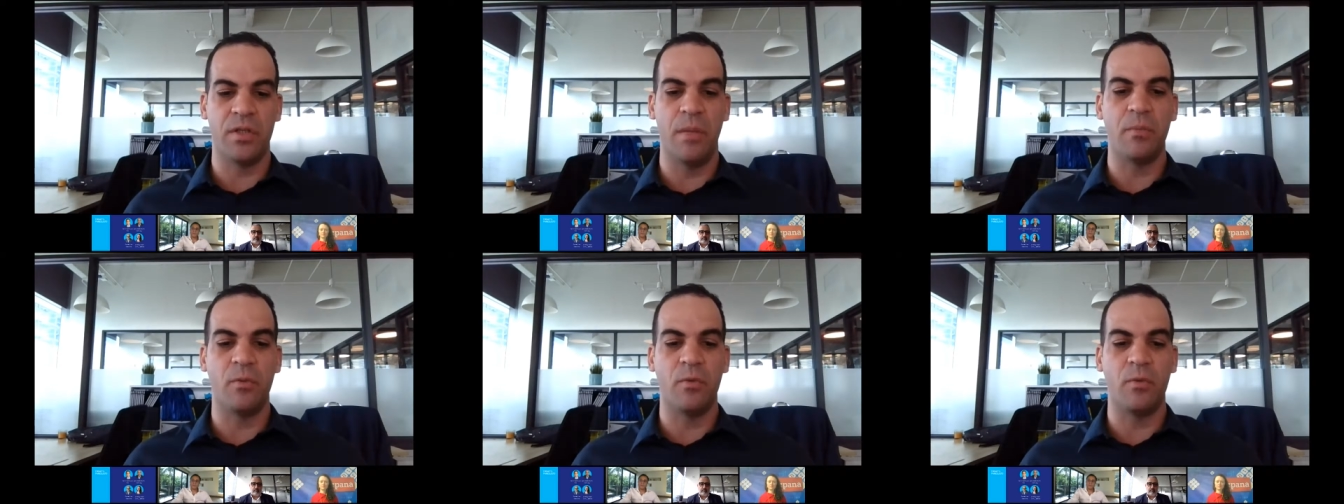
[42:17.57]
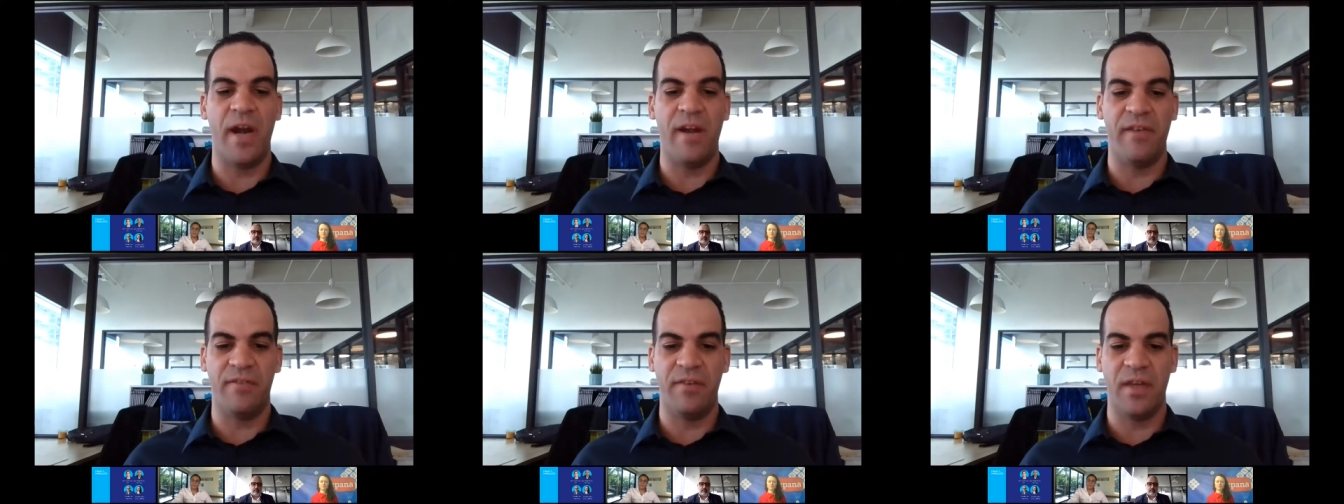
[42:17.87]

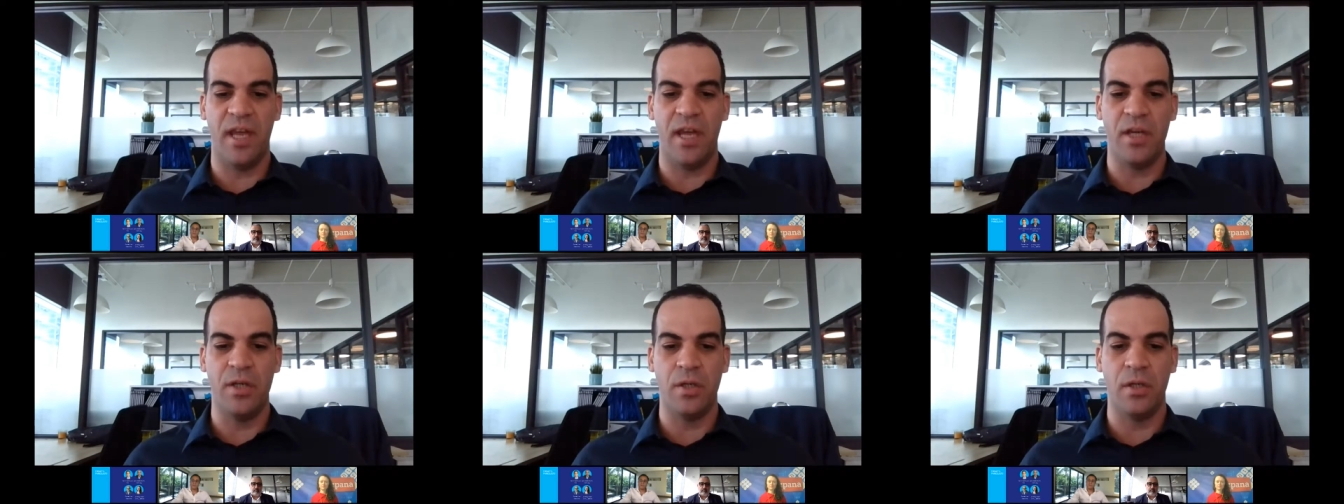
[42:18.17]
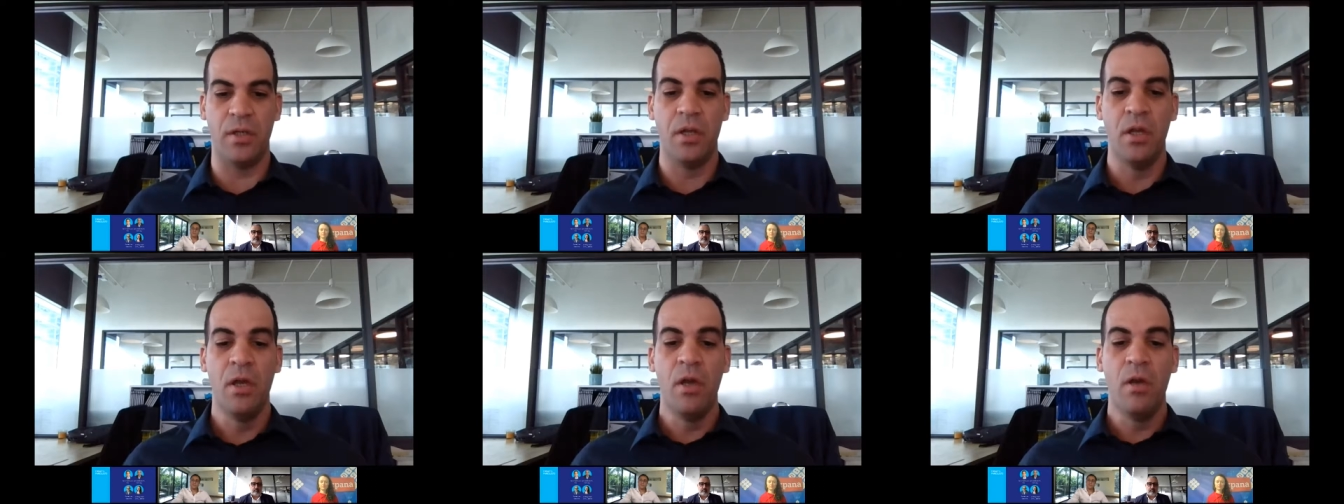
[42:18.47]
some
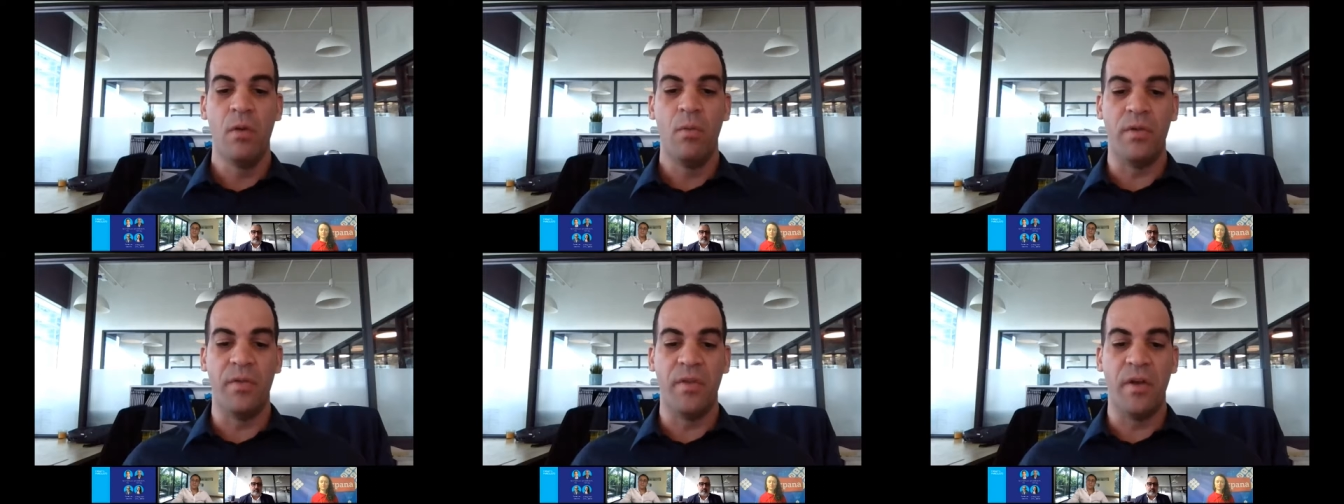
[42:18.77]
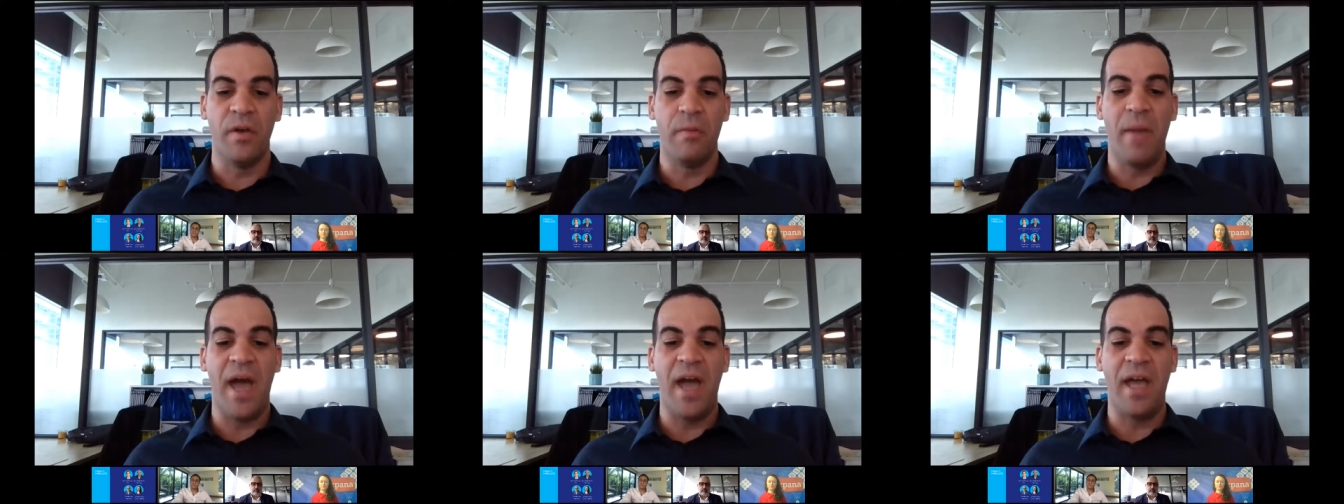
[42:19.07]
gratification
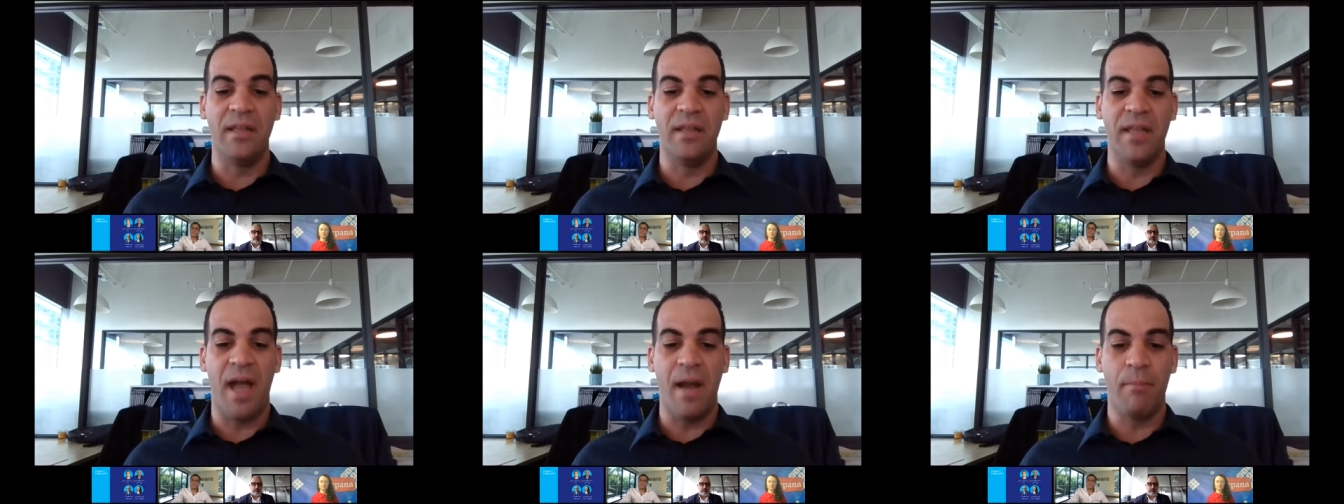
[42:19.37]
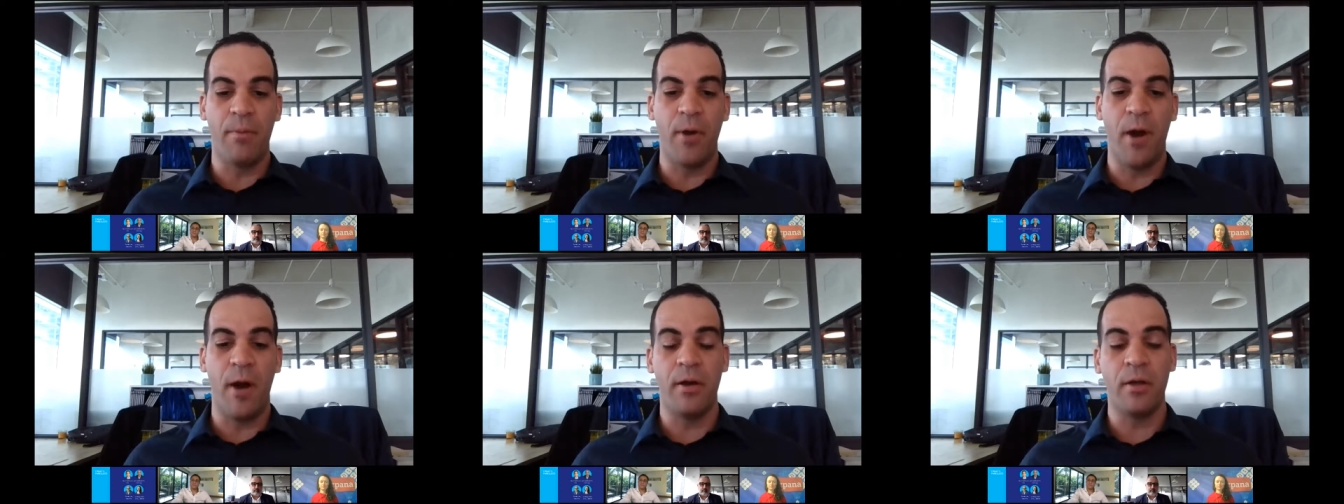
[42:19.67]
when they're buying
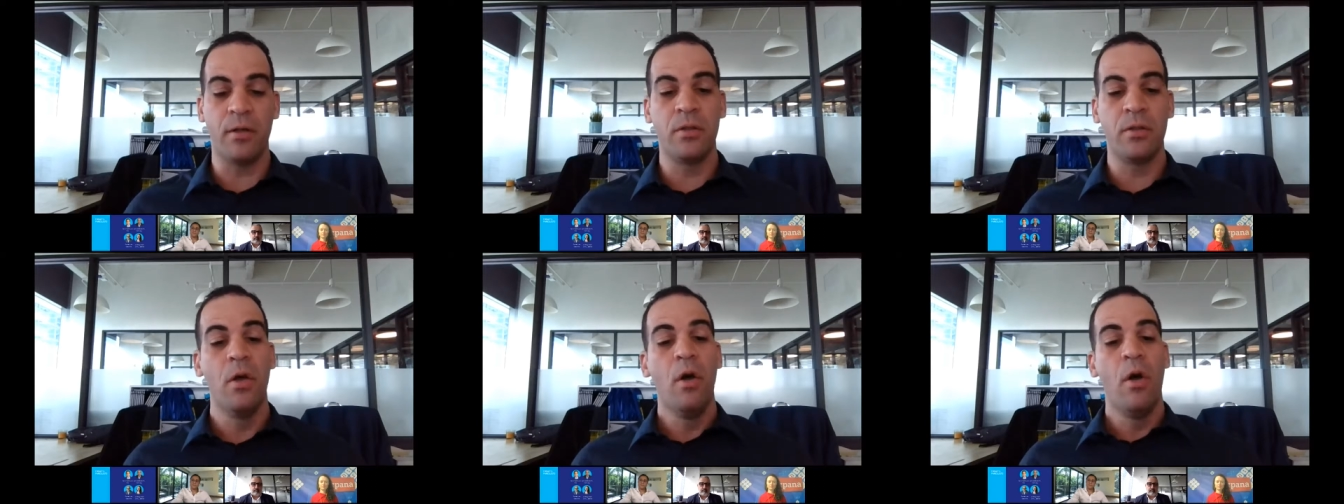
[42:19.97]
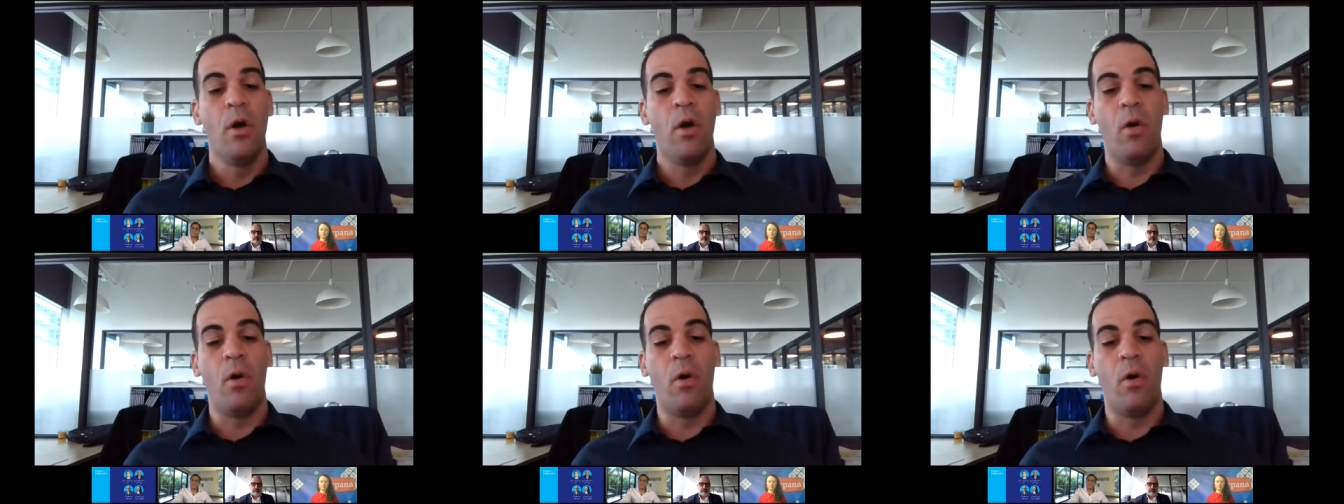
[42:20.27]
that product